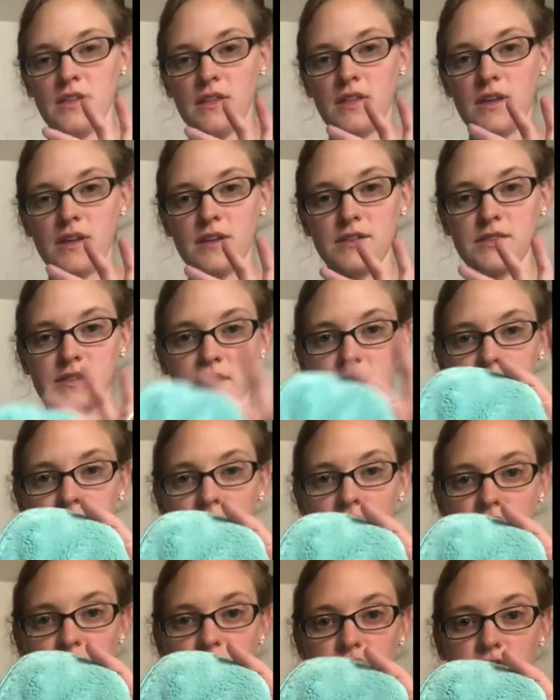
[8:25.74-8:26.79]
This is
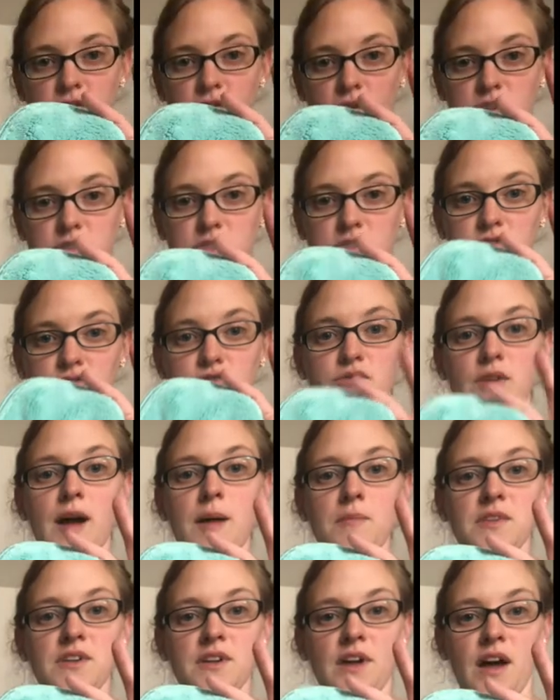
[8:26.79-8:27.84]
actually going to
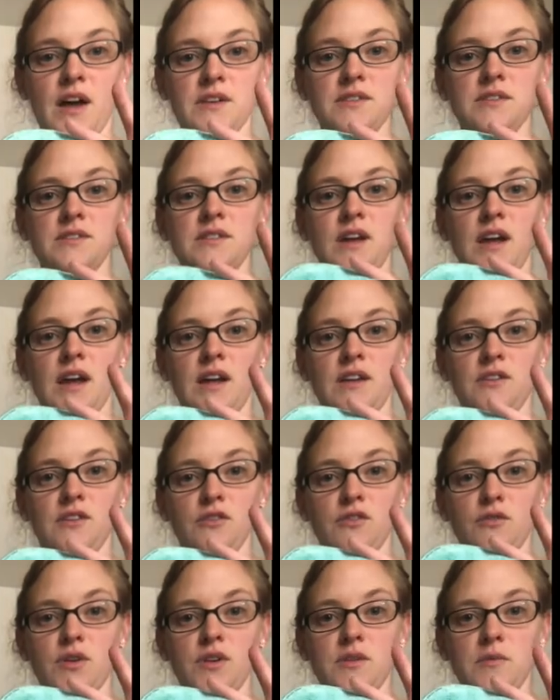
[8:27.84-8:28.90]
trap the dust, and
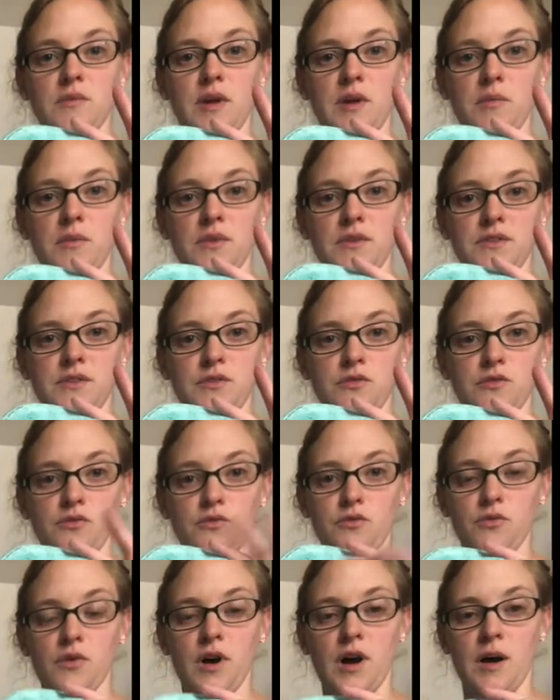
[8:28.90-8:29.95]
you're going to be able
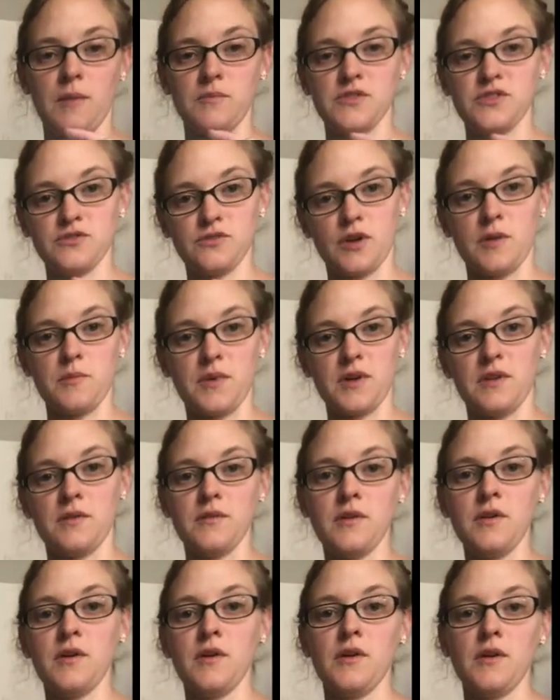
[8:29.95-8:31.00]
to scrape it
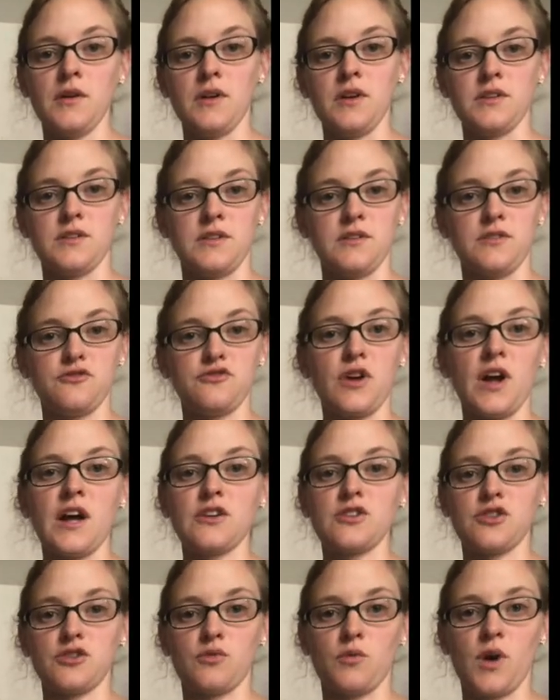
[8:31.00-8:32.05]
into the
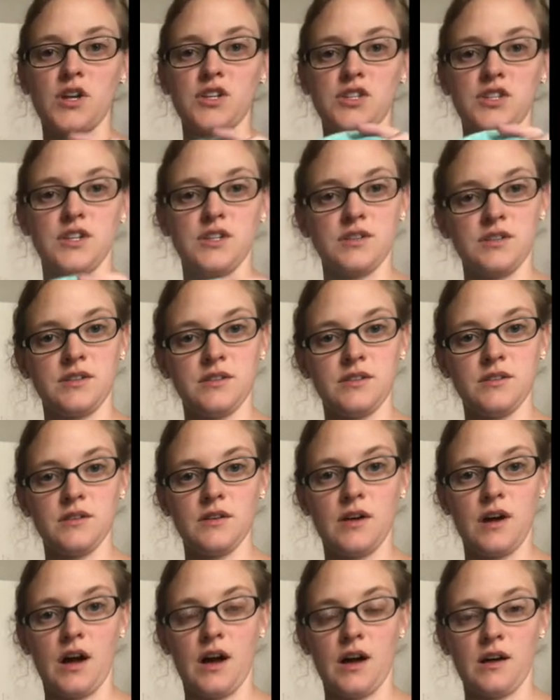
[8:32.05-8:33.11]
trash or wash it
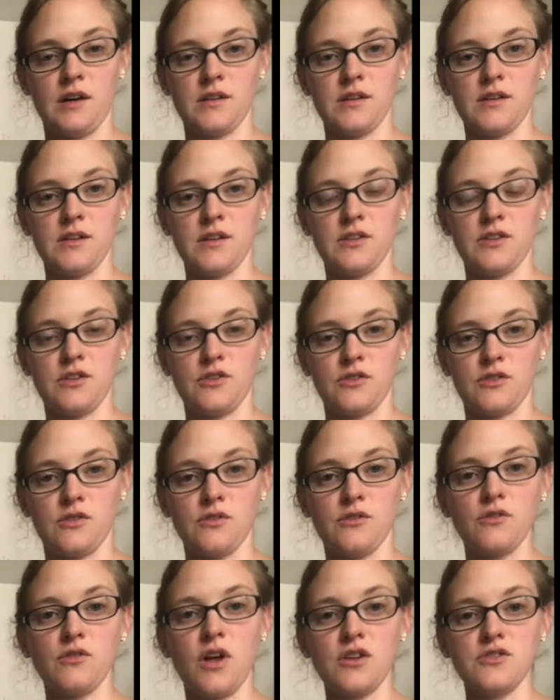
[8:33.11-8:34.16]
in
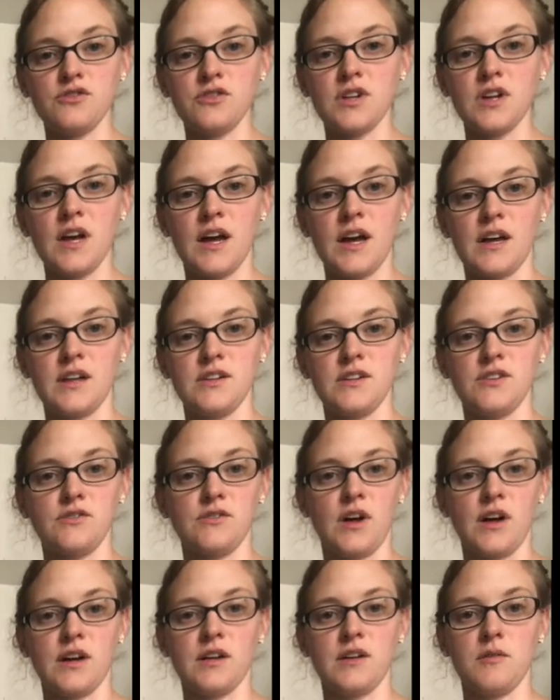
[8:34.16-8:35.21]
your laundry, and you're
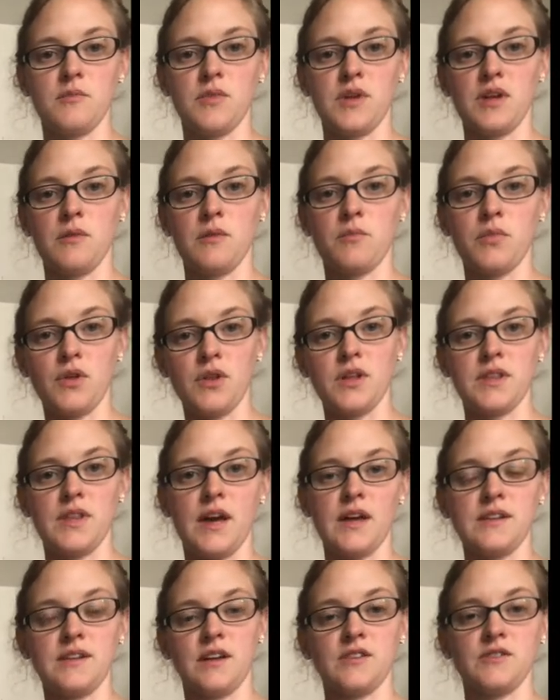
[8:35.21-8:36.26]
not going to be pulling
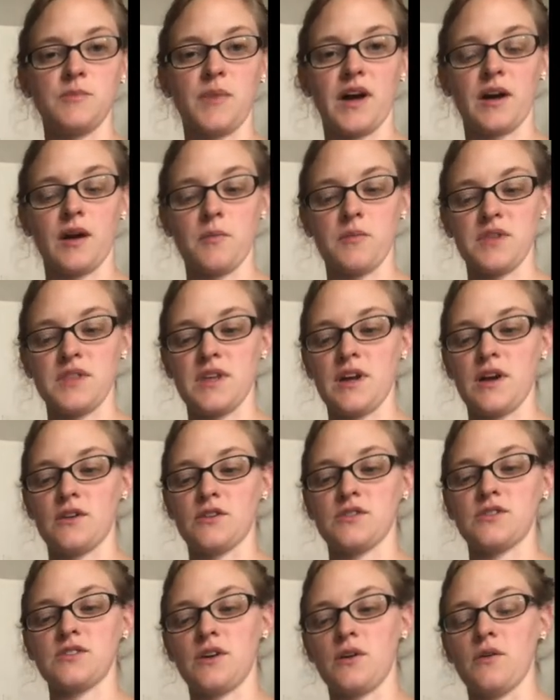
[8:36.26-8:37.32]
that dust back up in the air.
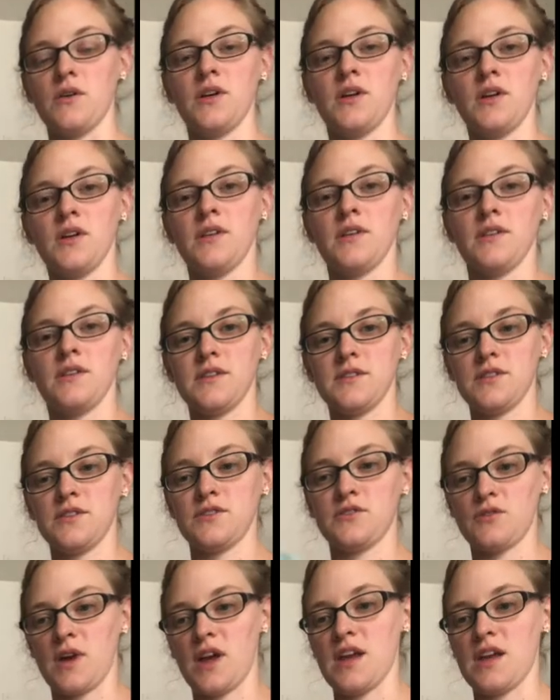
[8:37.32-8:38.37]
So this is
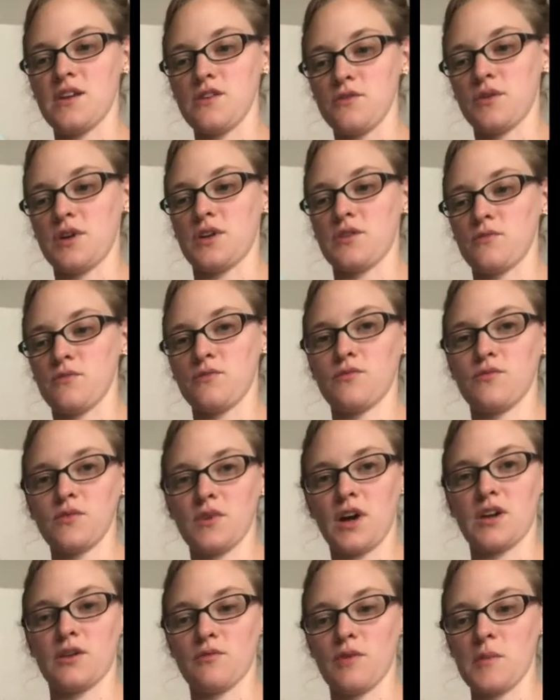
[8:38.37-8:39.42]
great. You can
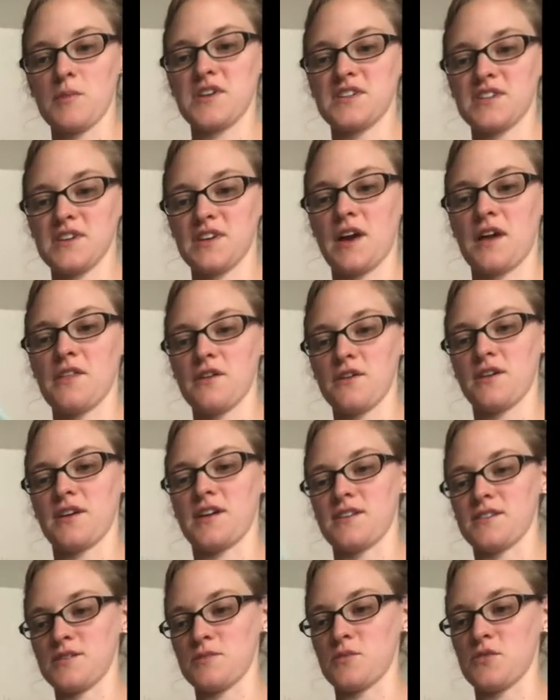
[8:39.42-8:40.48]
kind of rub it together,
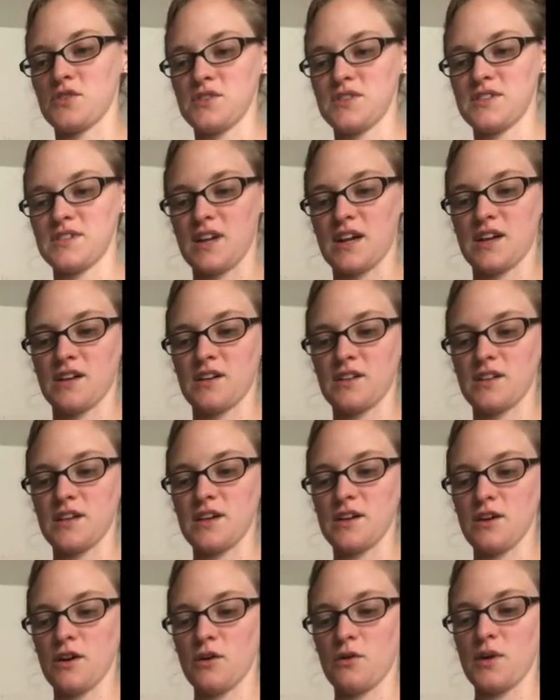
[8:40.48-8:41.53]
get some good static
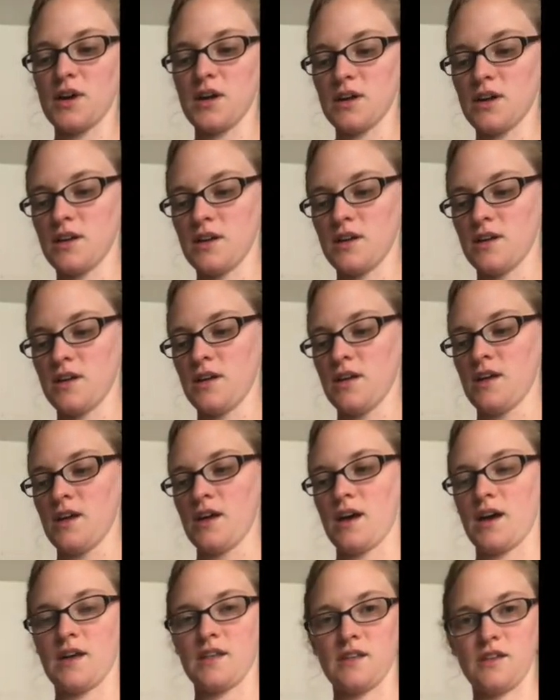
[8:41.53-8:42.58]
clean going,
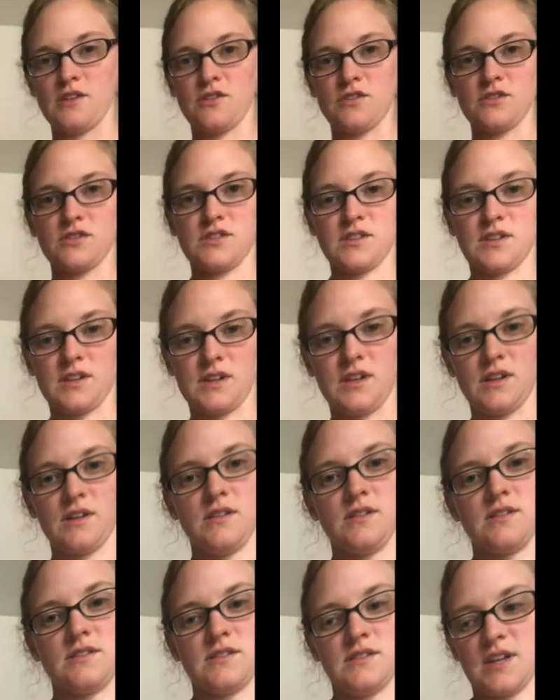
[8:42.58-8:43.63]
and then you're just going to
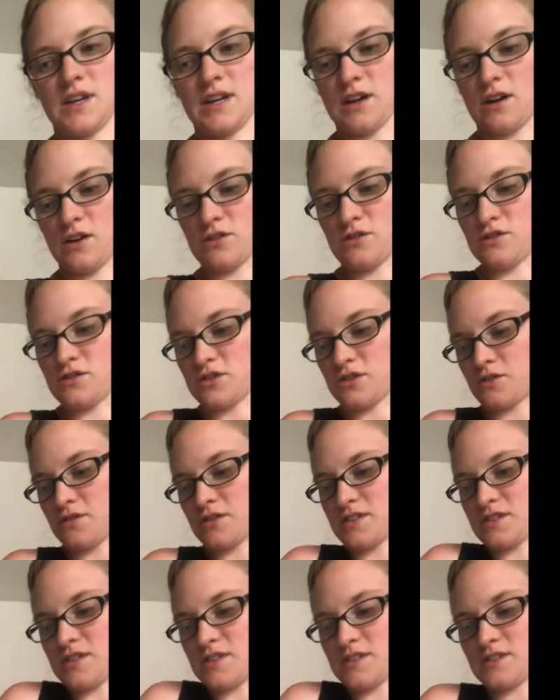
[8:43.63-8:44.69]
take it on your
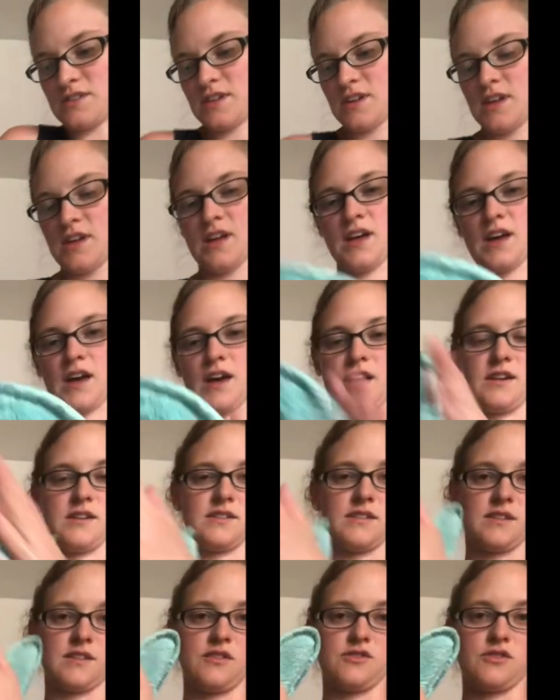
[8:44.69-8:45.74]
surfaces, and
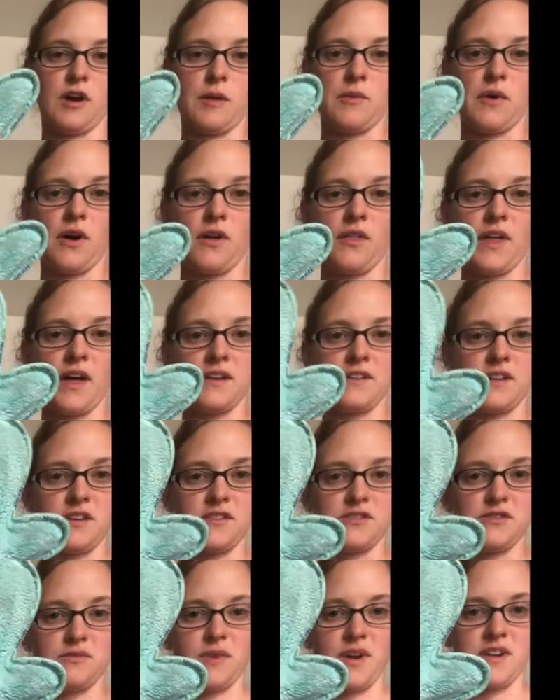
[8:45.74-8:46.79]
it's going to trap all that
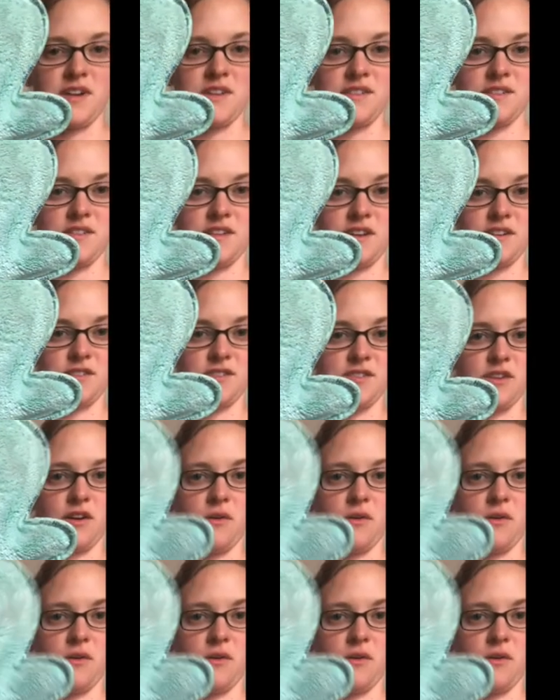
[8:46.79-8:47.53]
dust right into there.